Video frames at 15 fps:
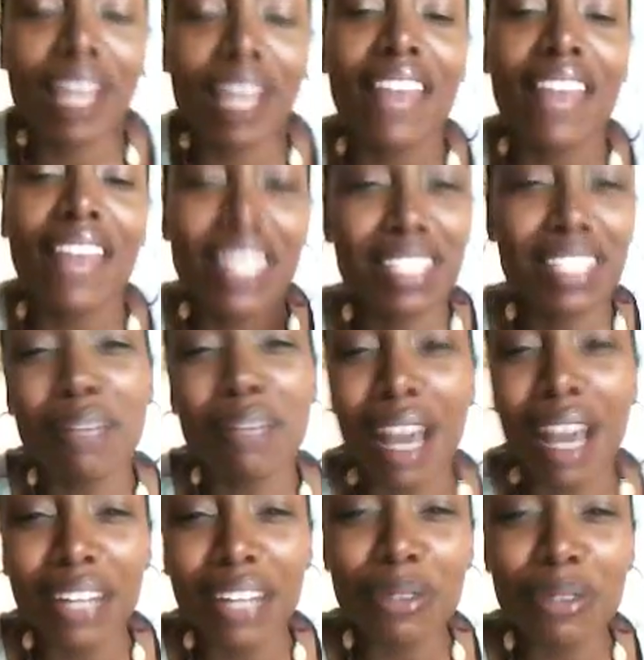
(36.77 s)
And this is
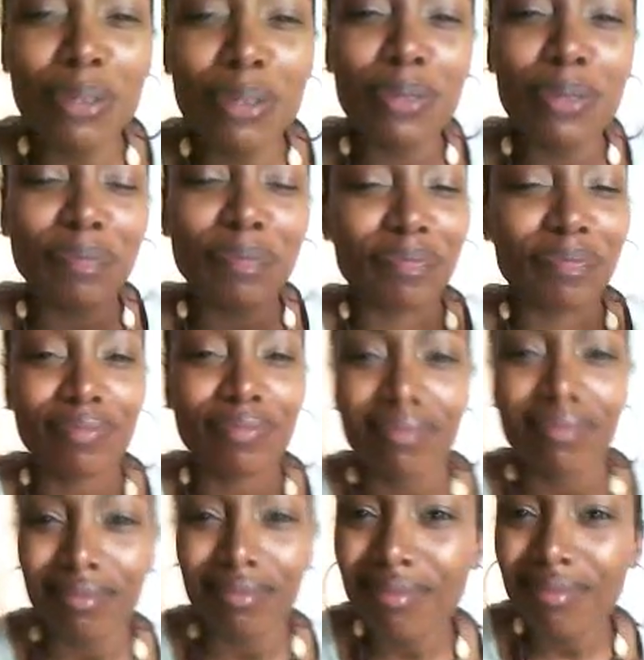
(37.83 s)
somebody who
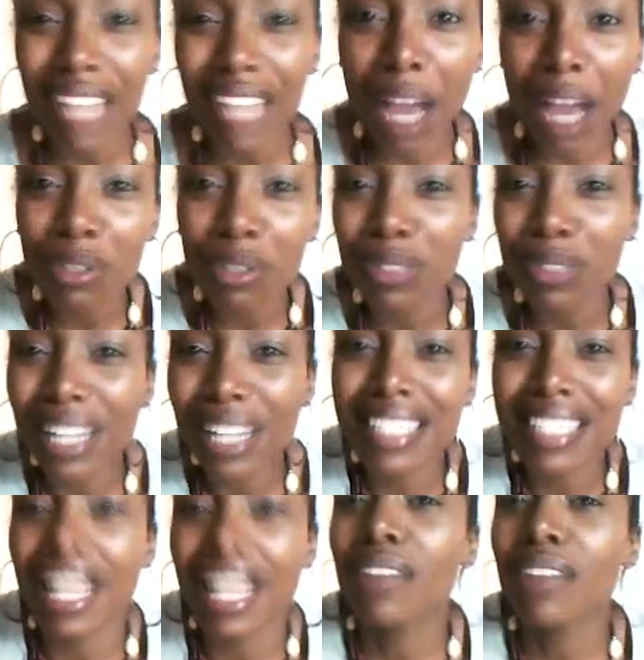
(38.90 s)
I was what
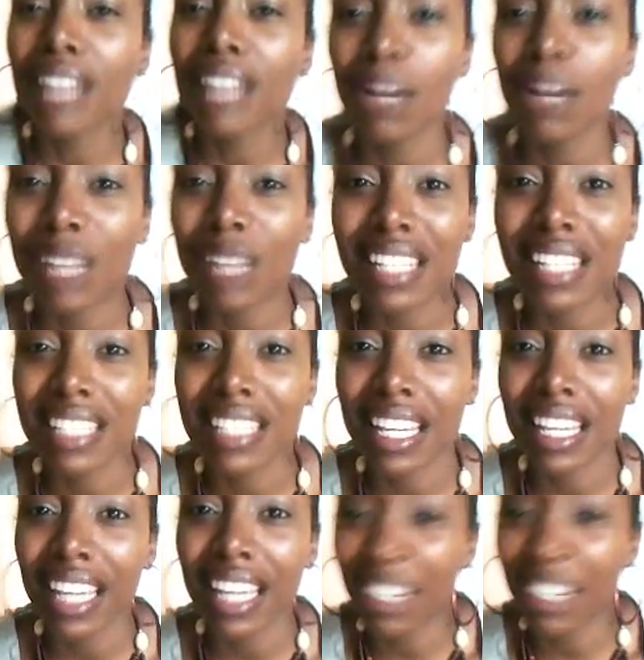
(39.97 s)
I sounded like when I
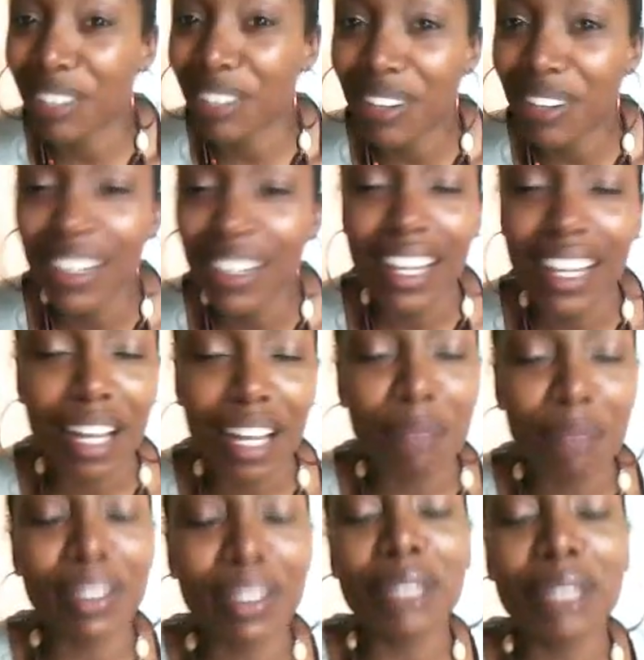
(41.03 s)
sang. I don't know.
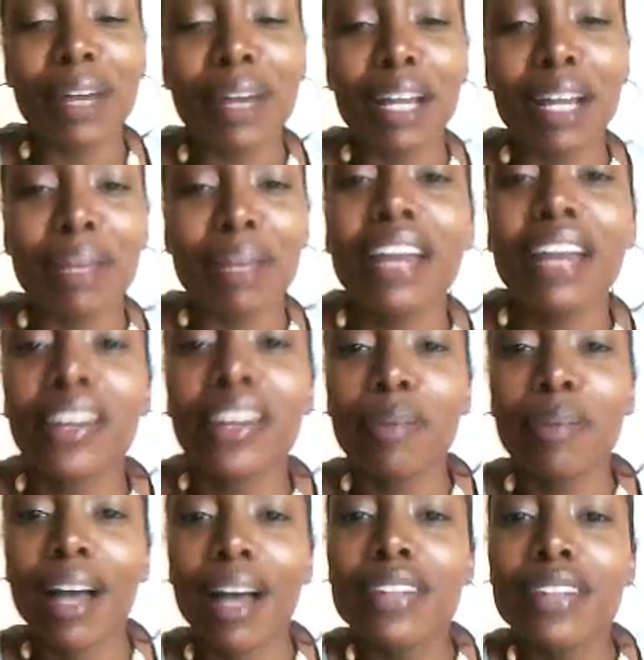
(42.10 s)
But anyway, I'm
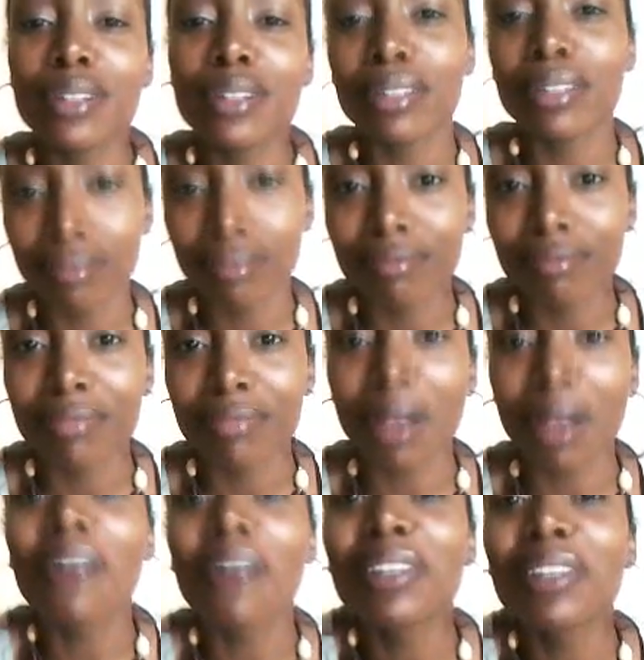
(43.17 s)
Erykah Badu.
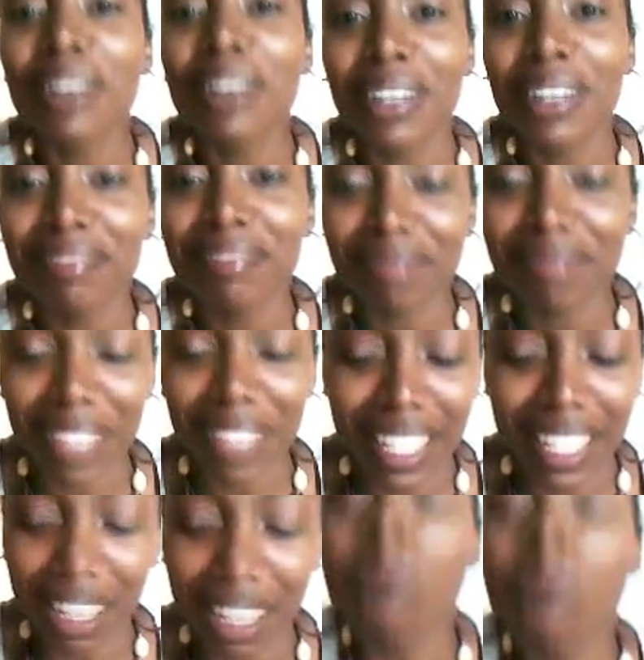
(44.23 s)
On and on.
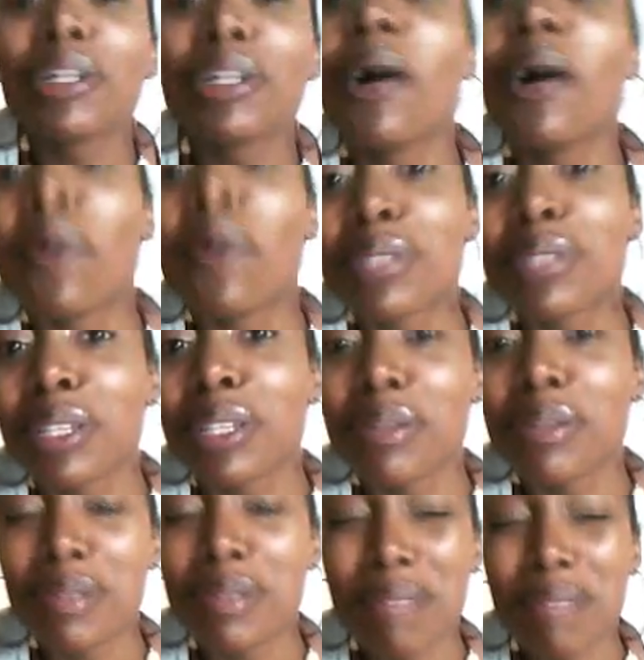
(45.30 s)
Okay? On and on.
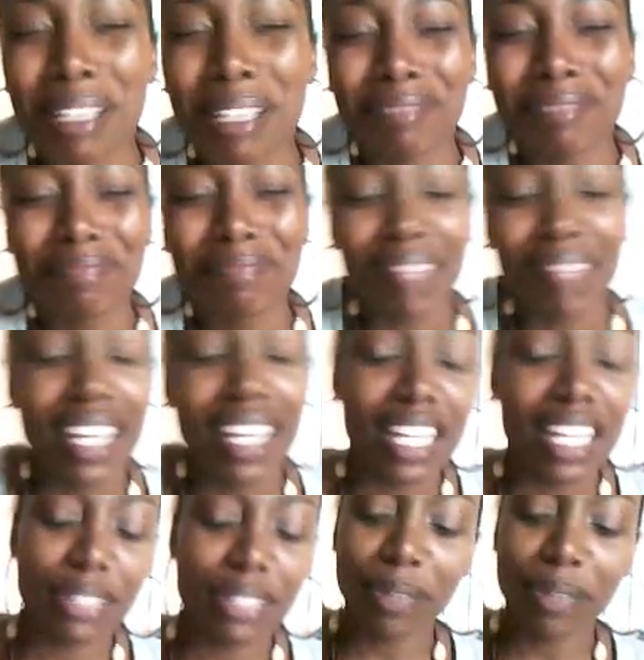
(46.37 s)
Excuse me.
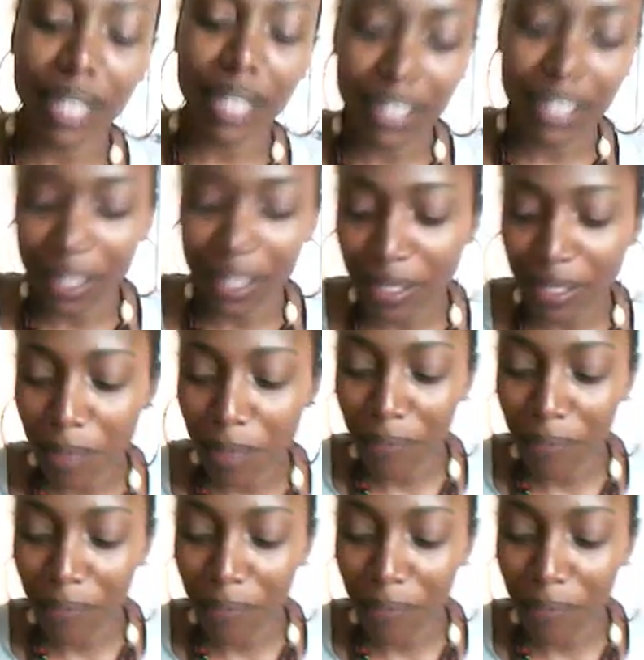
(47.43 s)
So anyway, here goes.